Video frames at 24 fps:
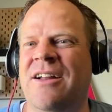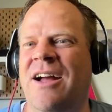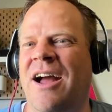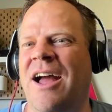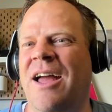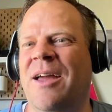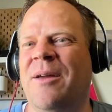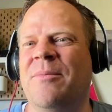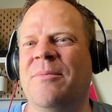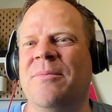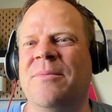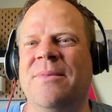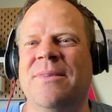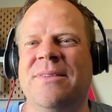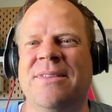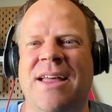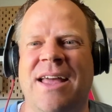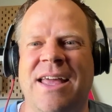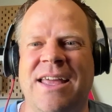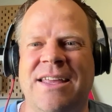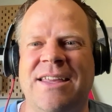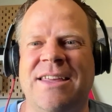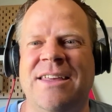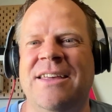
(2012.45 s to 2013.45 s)
I'm
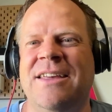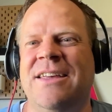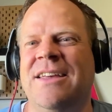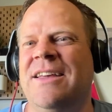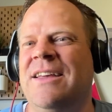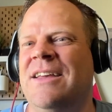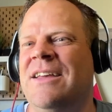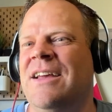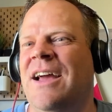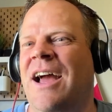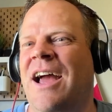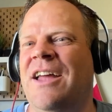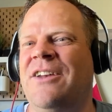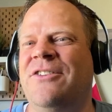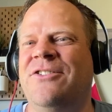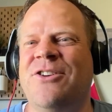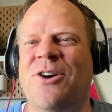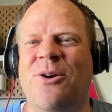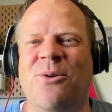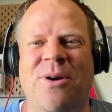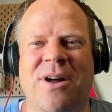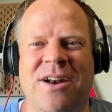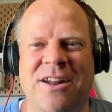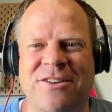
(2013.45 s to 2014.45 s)
like I
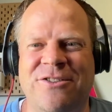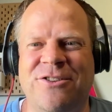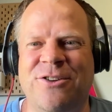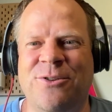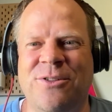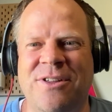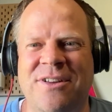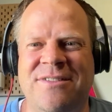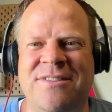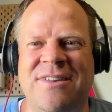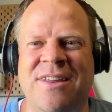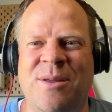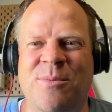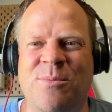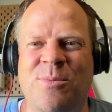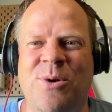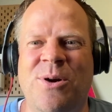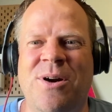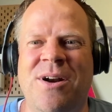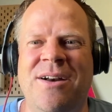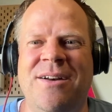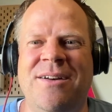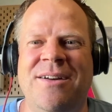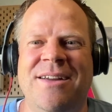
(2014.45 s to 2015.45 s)
don't want to do this
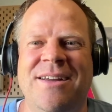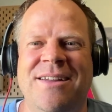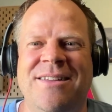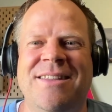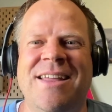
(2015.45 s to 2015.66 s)
anymore,